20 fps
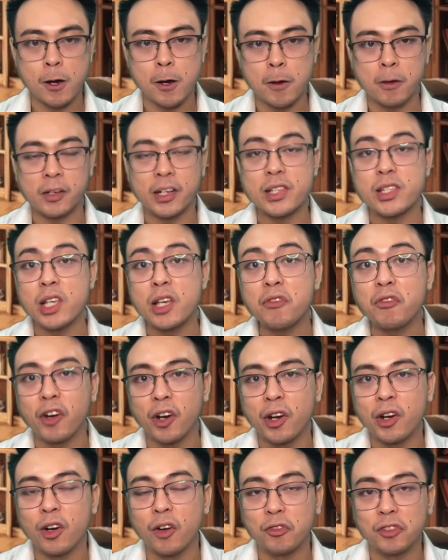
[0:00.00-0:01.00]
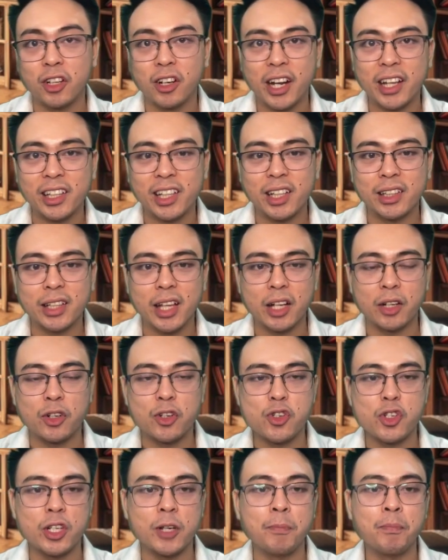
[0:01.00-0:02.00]
receiver of the radiant
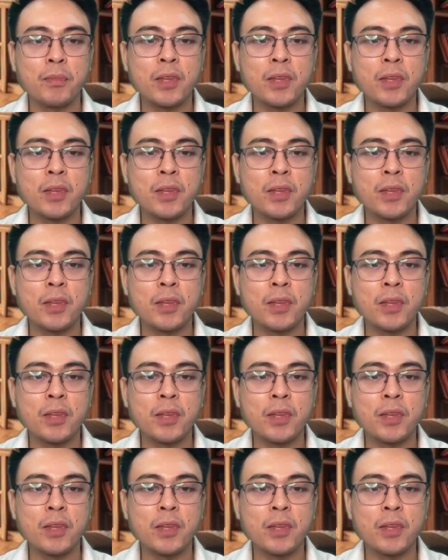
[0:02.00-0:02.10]
energy.